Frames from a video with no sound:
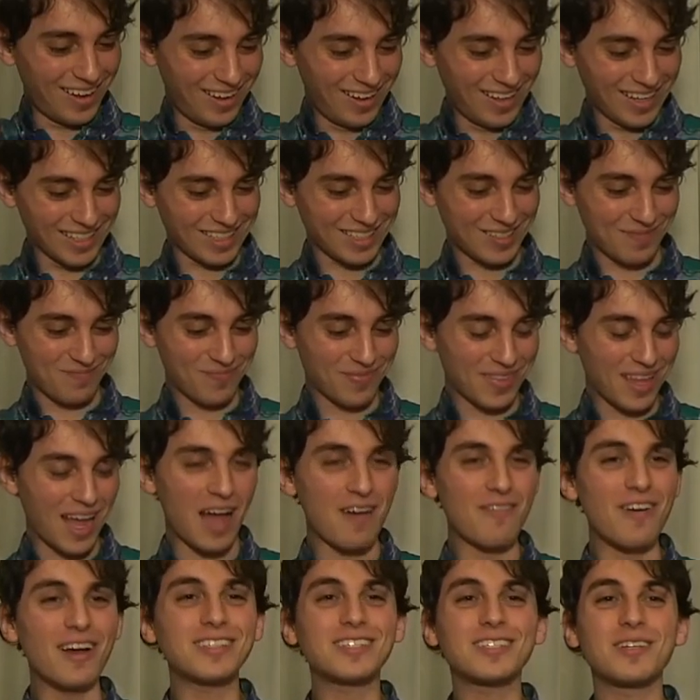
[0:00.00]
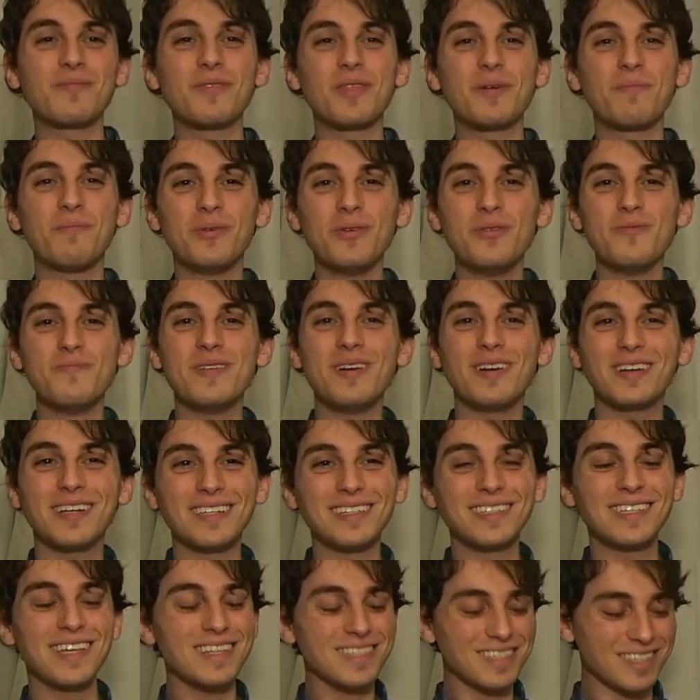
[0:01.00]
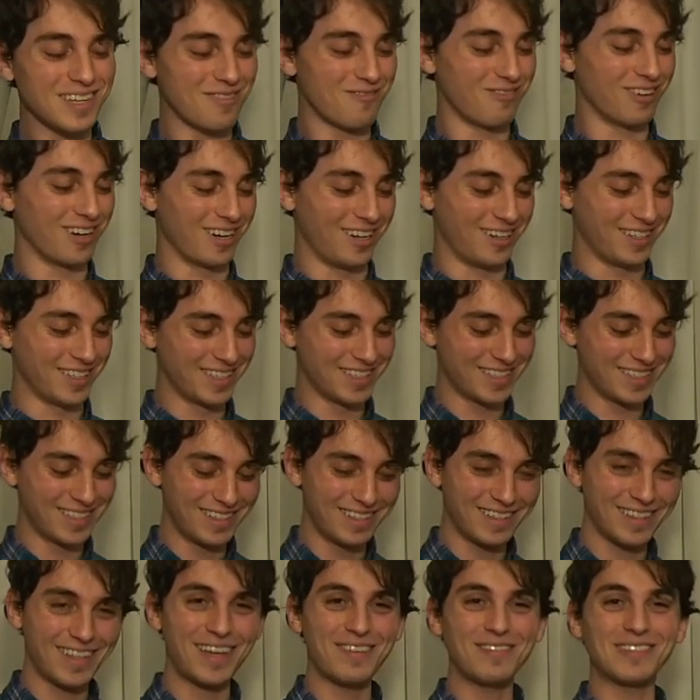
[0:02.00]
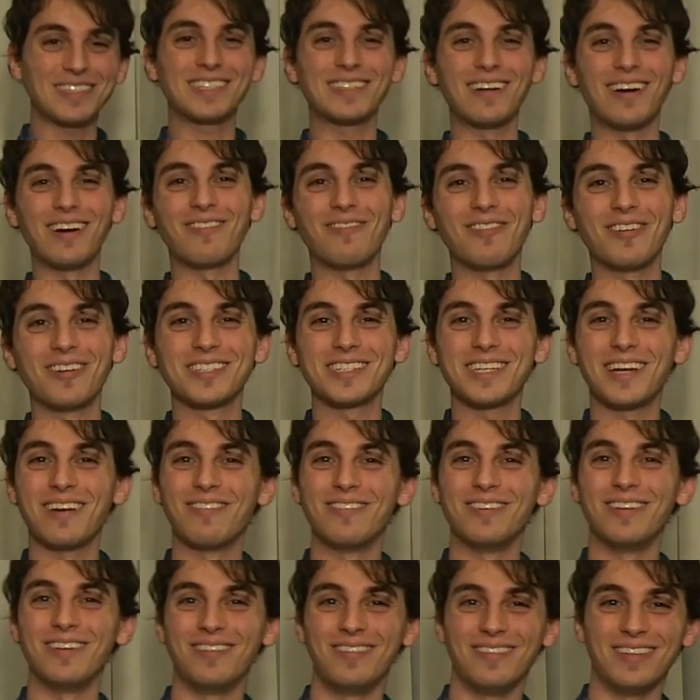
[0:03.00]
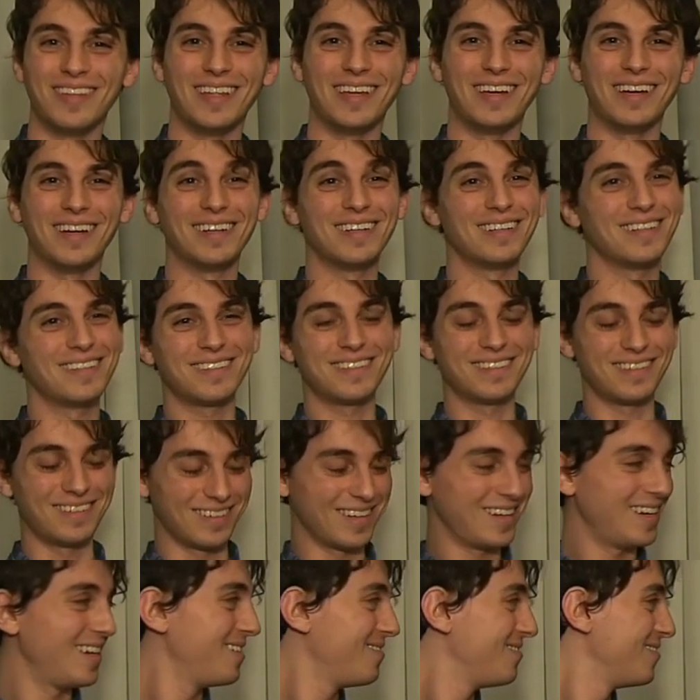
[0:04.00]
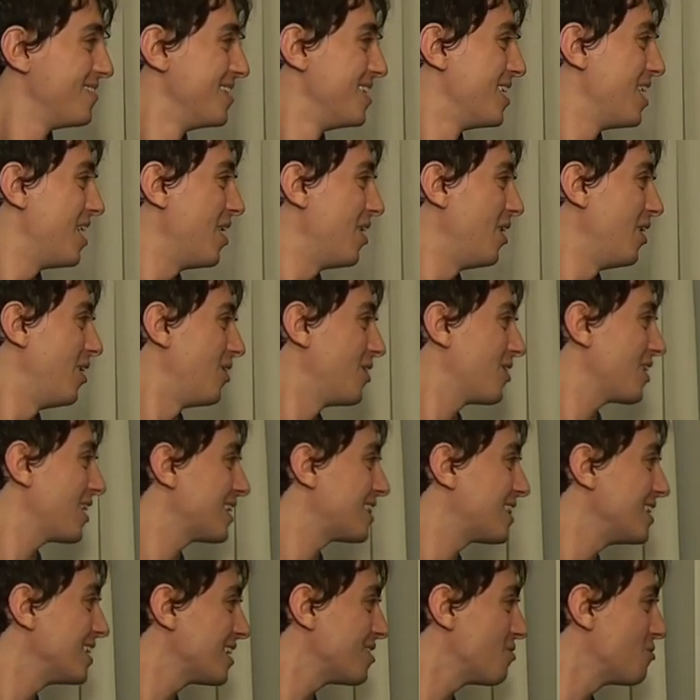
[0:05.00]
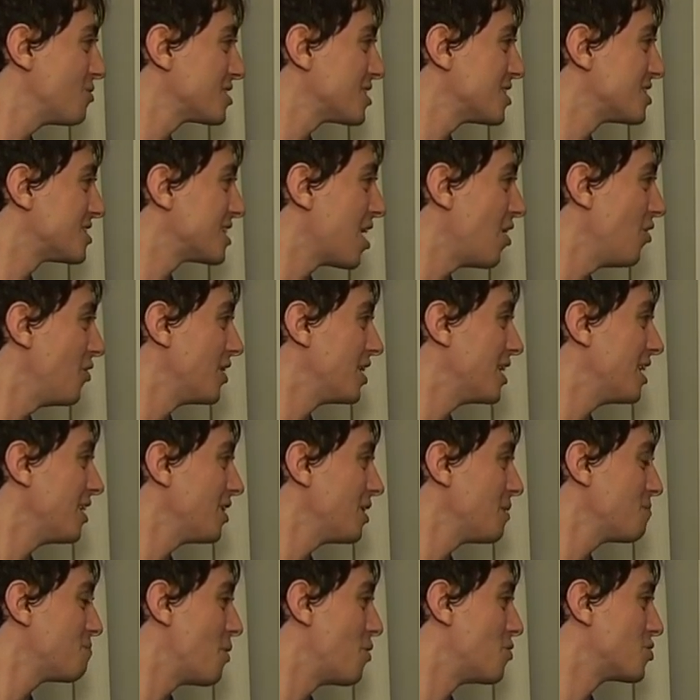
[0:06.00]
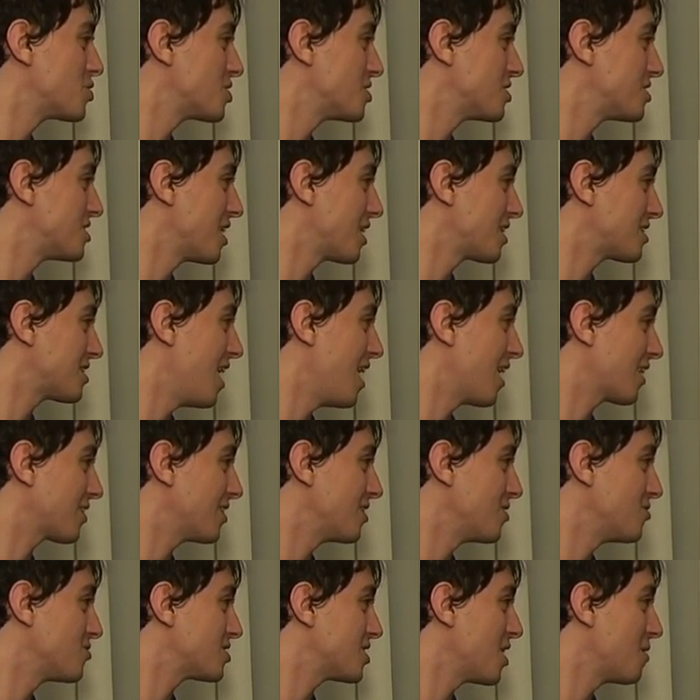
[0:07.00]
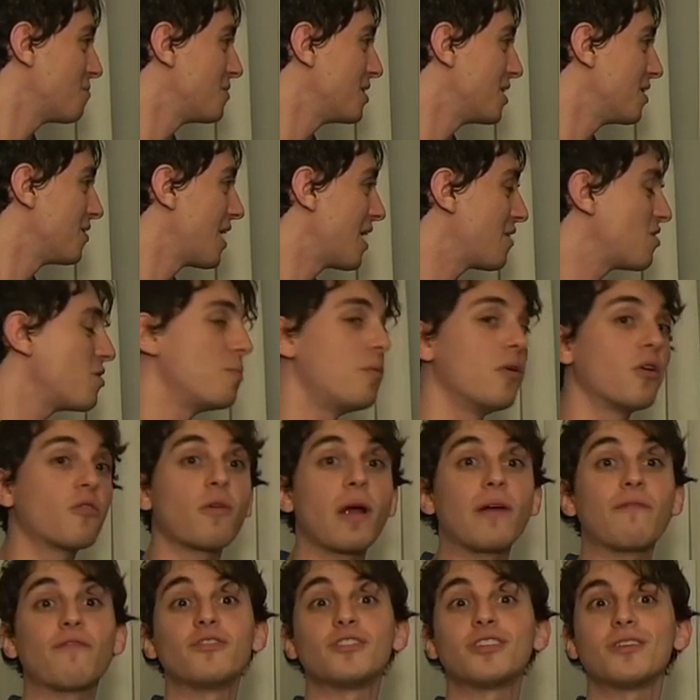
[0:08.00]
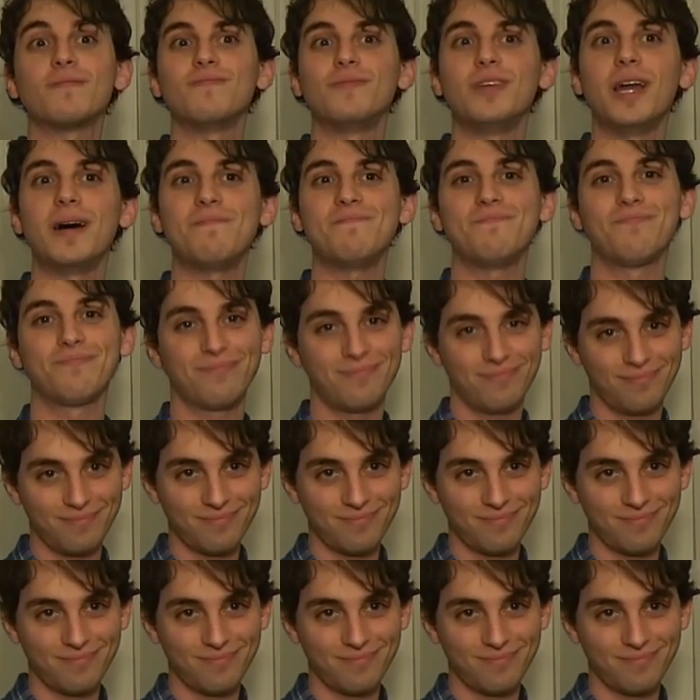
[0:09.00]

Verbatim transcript: Awesome. I've had some of the blue milk in Disney World. They have a Star Wars area over there. It's great. Oh, I think it was a Zelda healing potion TikTok that you sent me and had the book reference. Yep.